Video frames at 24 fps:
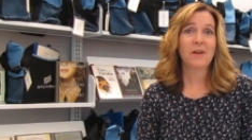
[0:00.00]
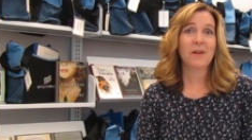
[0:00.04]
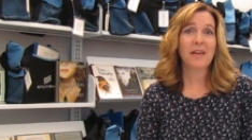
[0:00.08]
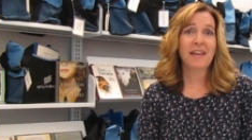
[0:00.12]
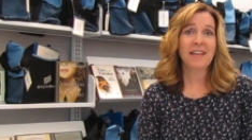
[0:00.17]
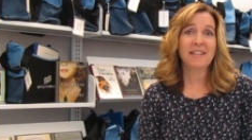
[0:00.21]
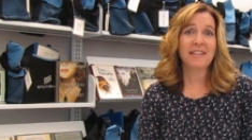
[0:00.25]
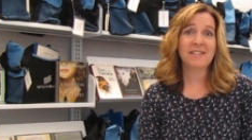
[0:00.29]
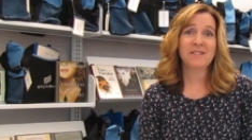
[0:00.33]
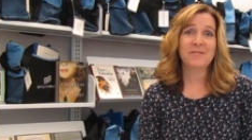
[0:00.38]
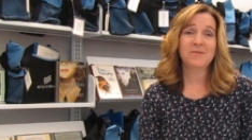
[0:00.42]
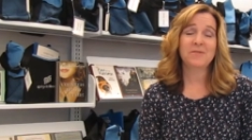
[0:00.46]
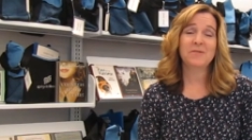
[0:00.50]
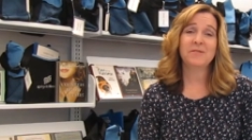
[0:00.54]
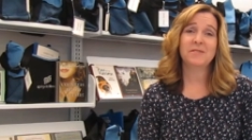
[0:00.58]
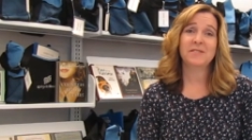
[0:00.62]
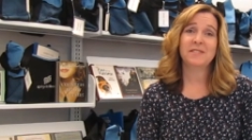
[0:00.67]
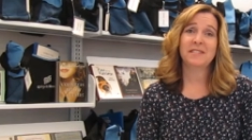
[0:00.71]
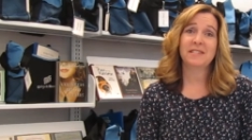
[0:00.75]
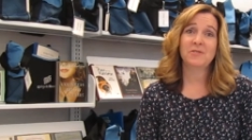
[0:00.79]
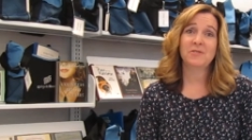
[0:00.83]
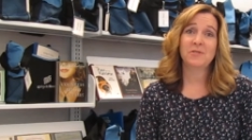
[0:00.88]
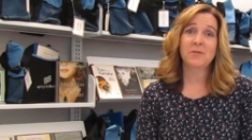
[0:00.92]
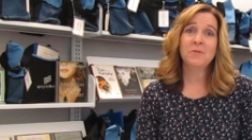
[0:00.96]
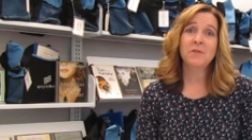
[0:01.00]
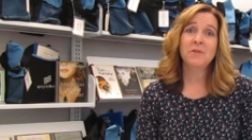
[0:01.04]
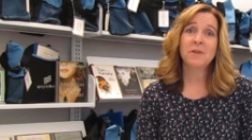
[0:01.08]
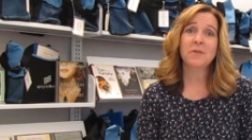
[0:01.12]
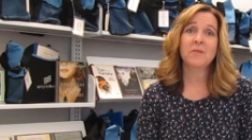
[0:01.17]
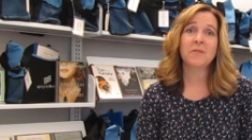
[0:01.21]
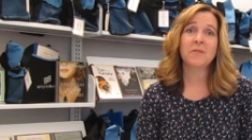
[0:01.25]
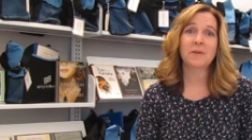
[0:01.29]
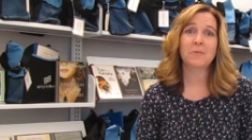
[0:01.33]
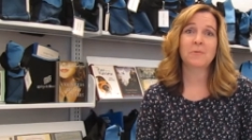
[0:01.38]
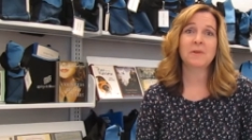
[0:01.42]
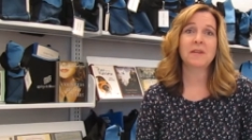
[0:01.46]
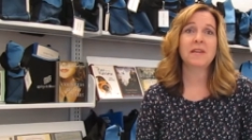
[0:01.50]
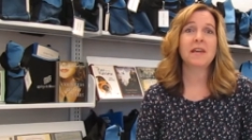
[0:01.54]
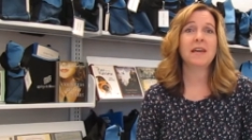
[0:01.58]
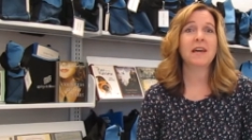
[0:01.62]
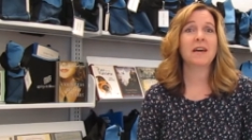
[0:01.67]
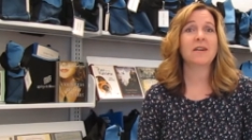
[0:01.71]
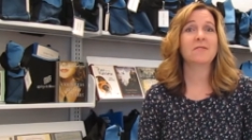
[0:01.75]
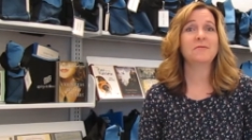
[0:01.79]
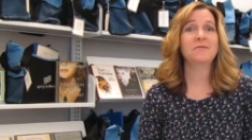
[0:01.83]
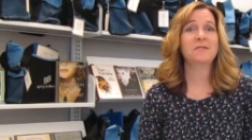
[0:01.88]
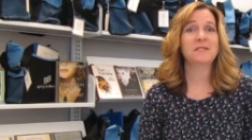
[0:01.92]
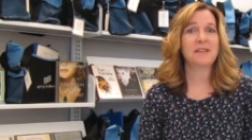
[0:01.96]
Hey, did, did you know that we
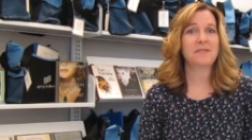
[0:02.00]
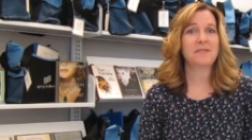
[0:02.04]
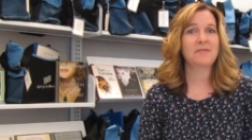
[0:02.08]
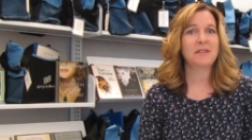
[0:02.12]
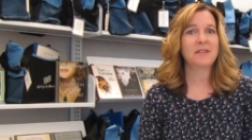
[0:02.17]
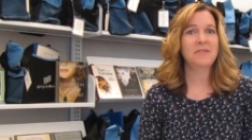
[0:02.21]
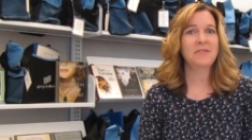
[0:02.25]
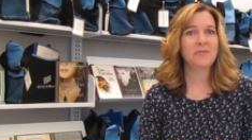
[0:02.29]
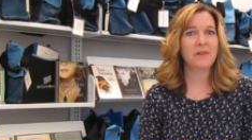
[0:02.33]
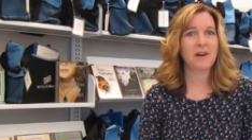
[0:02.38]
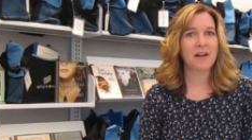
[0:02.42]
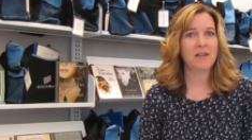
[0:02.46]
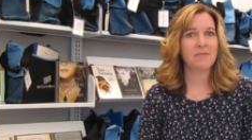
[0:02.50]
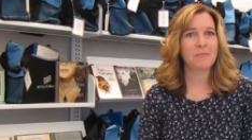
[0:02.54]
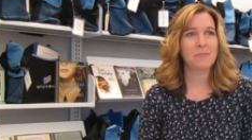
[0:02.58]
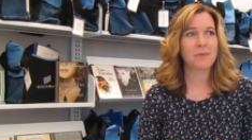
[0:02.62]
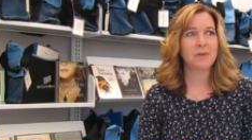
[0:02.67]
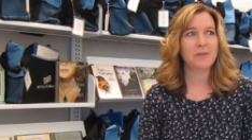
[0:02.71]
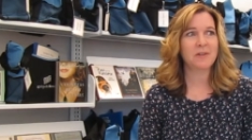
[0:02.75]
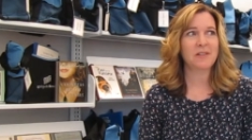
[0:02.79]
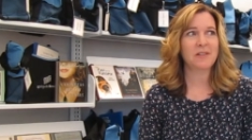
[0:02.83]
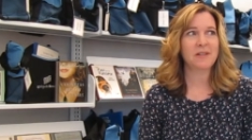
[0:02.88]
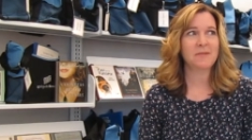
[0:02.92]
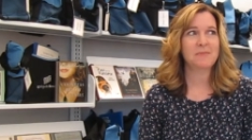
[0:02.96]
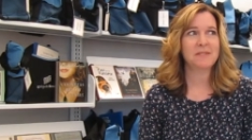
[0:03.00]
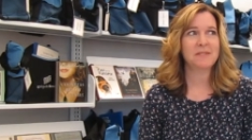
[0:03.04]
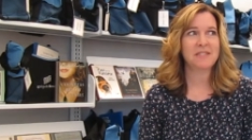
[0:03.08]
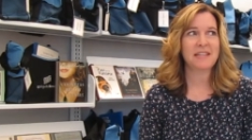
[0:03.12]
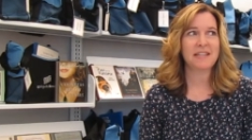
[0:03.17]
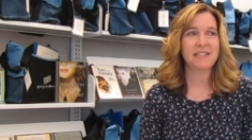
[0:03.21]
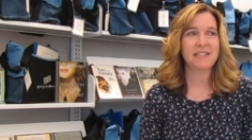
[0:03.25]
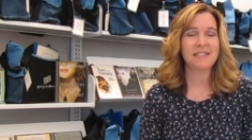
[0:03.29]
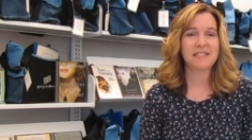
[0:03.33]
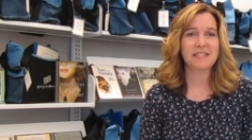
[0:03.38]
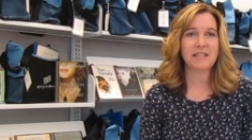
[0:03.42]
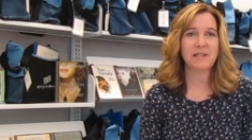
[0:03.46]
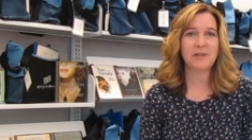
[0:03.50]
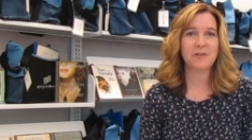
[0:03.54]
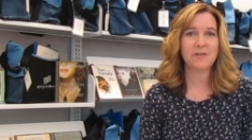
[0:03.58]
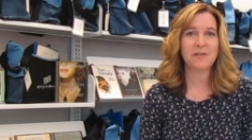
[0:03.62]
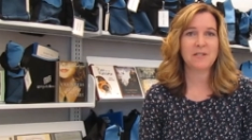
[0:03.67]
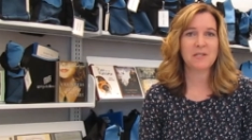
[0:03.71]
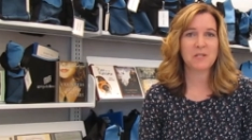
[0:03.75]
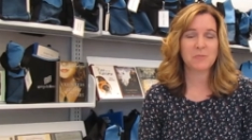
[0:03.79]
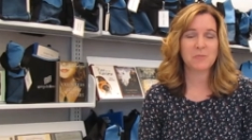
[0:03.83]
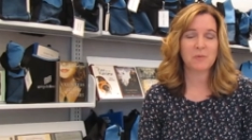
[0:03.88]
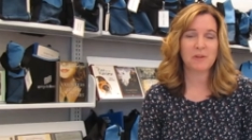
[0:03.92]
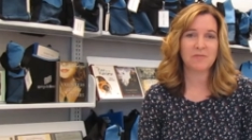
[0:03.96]
have 75 book club sets here
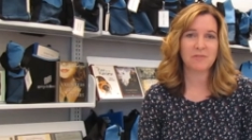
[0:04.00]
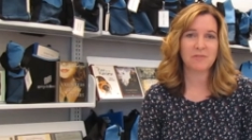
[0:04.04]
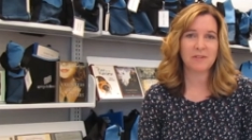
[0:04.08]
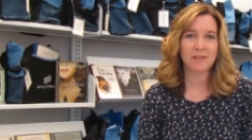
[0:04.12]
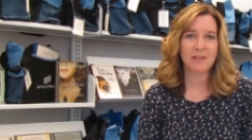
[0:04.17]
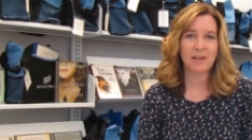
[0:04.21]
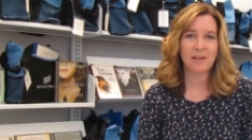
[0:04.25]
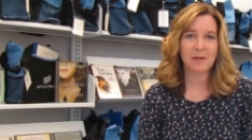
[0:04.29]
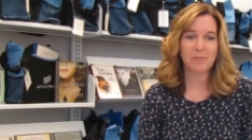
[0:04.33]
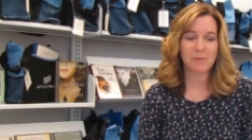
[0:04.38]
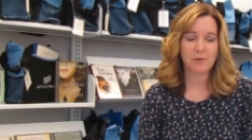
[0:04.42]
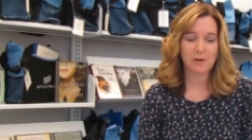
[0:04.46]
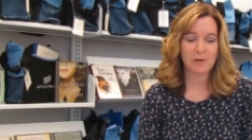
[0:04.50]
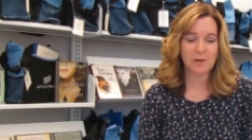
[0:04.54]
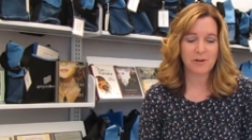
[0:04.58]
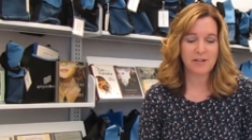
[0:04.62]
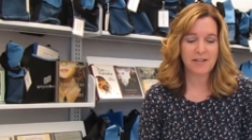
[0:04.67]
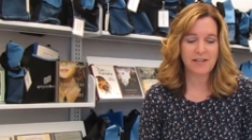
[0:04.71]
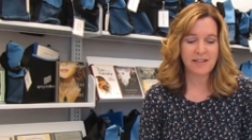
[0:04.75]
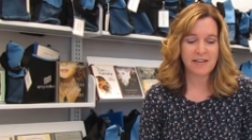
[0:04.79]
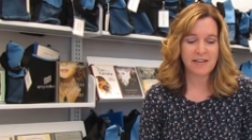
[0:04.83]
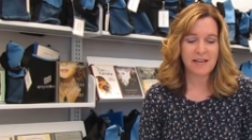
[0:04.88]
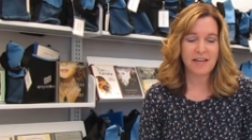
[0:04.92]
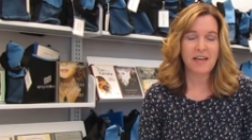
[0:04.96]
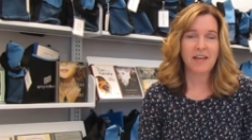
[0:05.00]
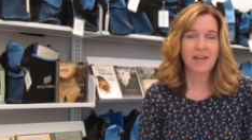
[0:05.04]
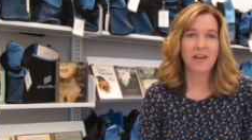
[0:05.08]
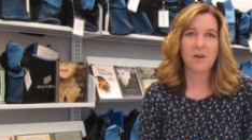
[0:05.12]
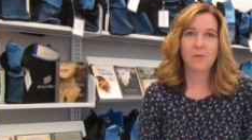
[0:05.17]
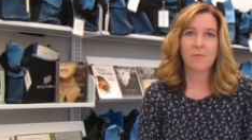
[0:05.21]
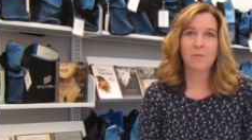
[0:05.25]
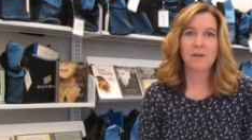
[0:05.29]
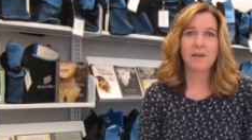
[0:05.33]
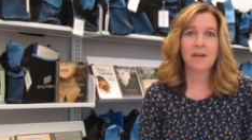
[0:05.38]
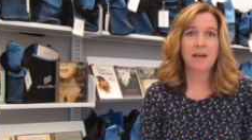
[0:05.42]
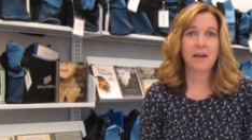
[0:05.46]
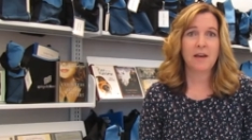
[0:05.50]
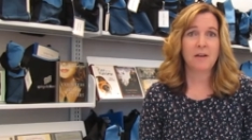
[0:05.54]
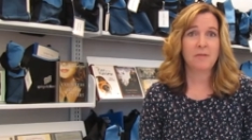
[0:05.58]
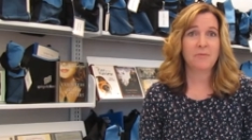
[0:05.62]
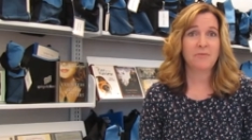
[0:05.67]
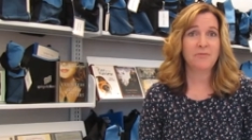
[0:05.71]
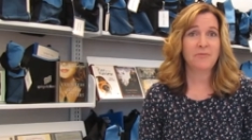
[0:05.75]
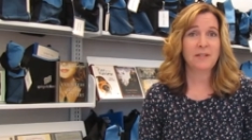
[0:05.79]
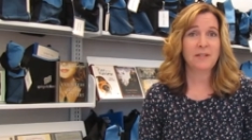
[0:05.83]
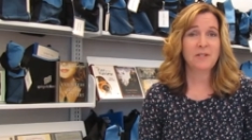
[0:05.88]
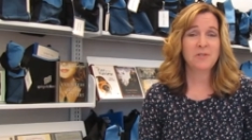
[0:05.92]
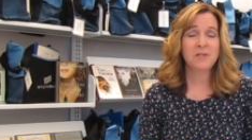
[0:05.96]
at Springville Library? We have
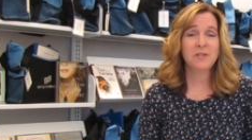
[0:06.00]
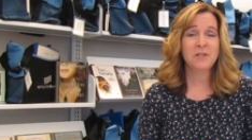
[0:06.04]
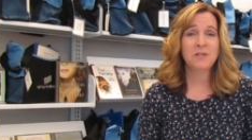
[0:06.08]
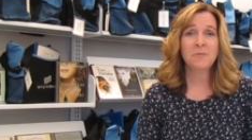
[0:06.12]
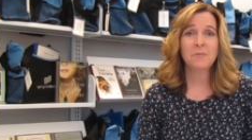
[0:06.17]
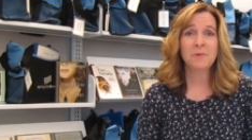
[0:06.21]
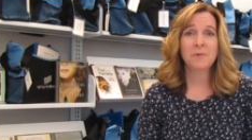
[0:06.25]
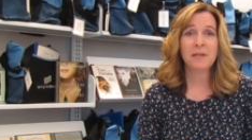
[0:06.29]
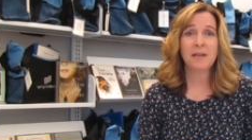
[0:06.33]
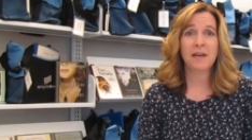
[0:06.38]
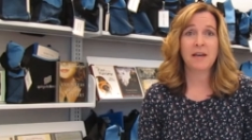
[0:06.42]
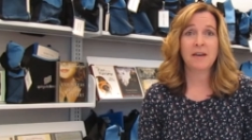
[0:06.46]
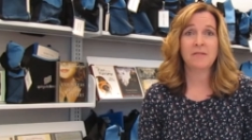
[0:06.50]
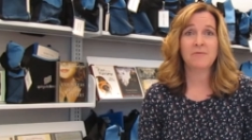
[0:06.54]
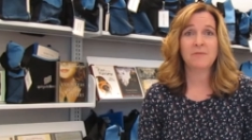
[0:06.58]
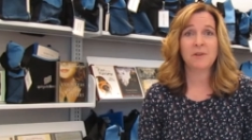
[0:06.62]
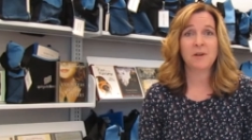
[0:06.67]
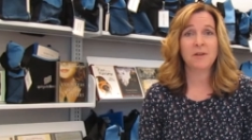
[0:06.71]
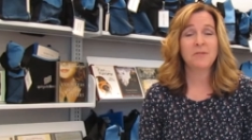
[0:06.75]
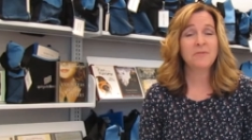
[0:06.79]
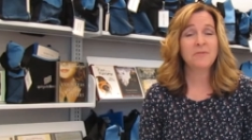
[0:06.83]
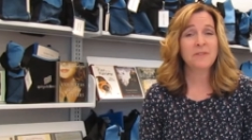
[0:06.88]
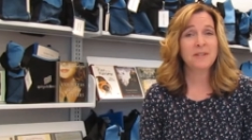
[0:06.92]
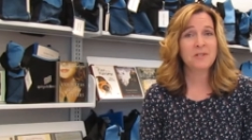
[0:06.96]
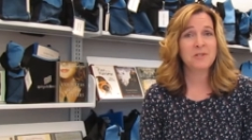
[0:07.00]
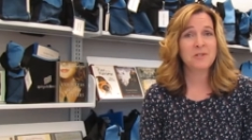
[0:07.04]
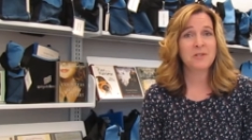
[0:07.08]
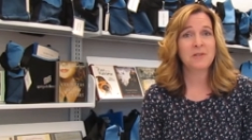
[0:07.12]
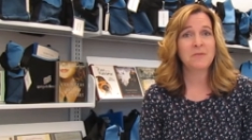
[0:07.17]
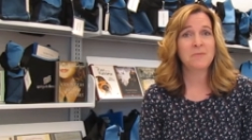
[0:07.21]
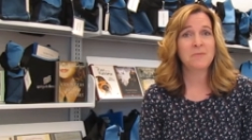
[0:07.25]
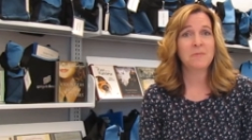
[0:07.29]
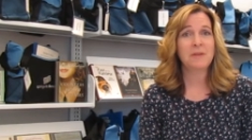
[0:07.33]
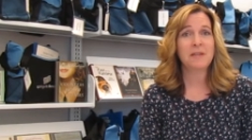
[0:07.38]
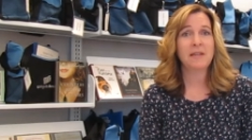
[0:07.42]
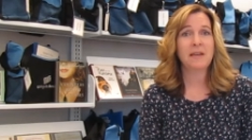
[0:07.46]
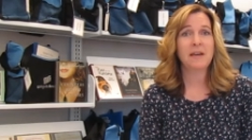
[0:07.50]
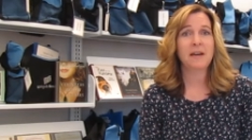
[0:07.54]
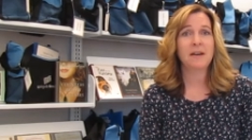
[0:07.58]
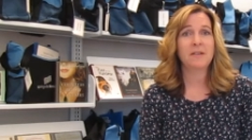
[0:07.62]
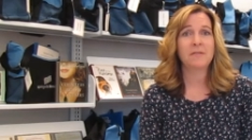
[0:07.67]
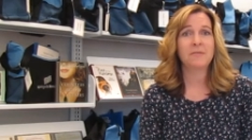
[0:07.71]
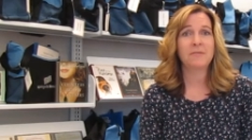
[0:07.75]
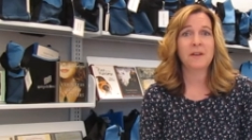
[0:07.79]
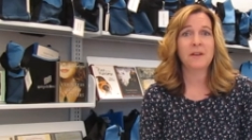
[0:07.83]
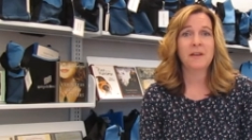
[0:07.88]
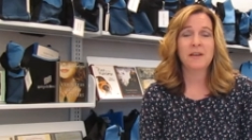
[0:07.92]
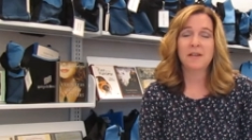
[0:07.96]
fiction, we have nonfiction, we
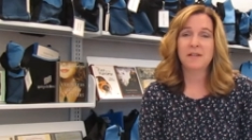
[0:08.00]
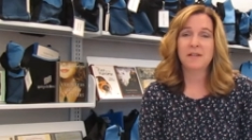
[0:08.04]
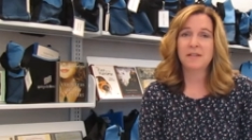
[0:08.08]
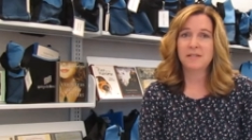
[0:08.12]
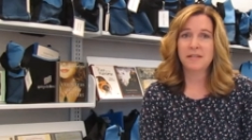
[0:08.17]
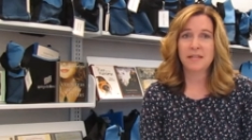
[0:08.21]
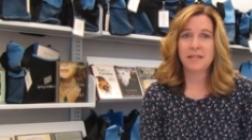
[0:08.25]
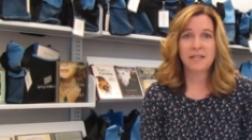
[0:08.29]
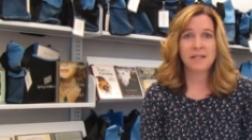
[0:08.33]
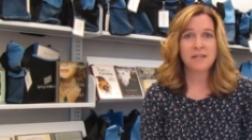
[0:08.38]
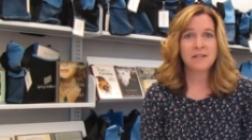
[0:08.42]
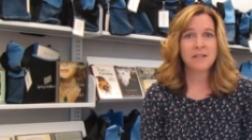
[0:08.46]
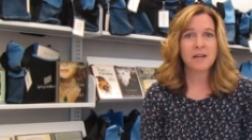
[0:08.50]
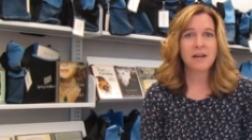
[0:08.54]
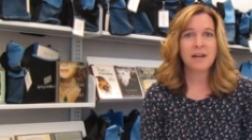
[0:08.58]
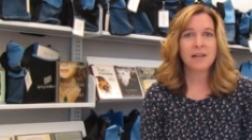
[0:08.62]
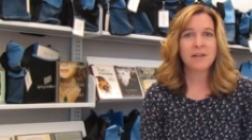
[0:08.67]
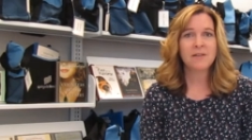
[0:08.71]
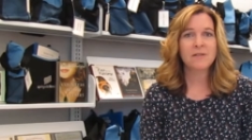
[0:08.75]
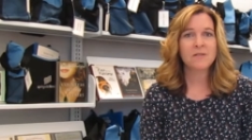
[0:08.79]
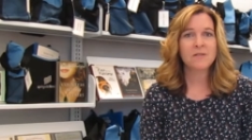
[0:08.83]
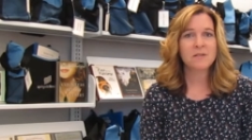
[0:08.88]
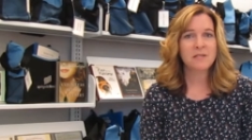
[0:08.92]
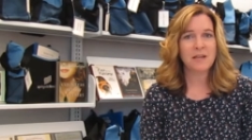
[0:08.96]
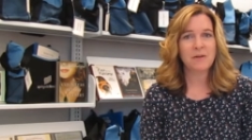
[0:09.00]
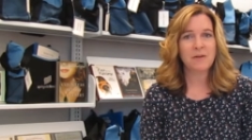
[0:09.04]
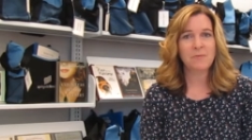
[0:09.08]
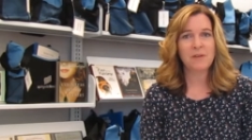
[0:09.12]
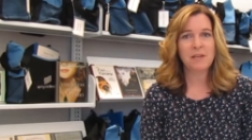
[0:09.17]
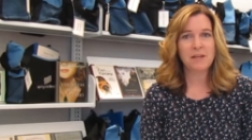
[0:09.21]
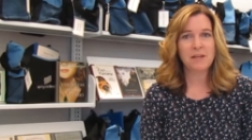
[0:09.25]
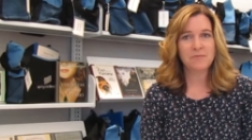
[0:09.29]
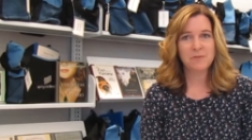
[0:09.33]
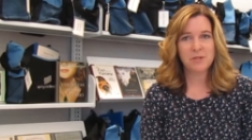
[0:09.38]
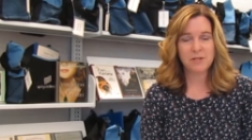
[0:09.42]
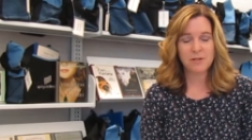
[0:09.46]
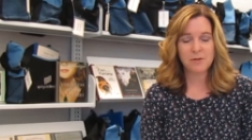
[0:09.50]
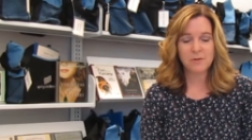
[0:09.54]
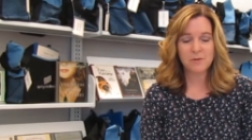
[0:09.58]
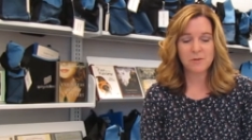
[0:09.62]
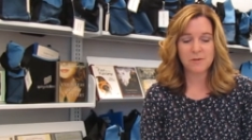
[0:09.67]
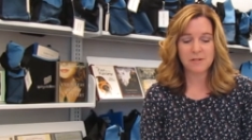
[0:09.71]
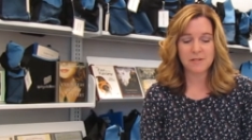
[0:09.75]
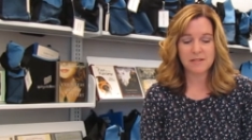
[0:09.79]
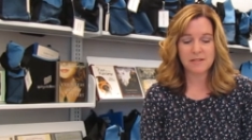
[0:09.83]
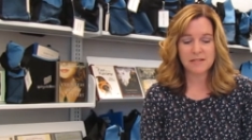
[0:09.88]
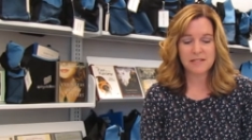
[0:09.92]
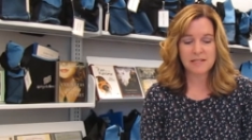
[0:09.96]
have teen titles, and we have
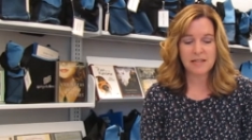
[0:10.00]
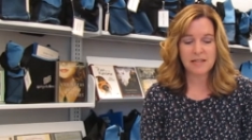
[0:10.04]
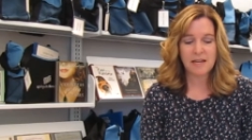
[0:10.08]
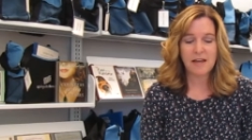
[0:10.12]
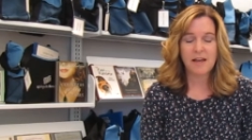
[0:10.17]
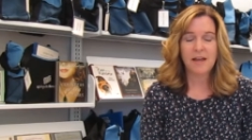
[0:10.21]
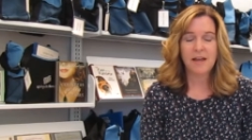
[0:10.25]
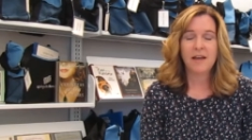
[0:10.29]
children's.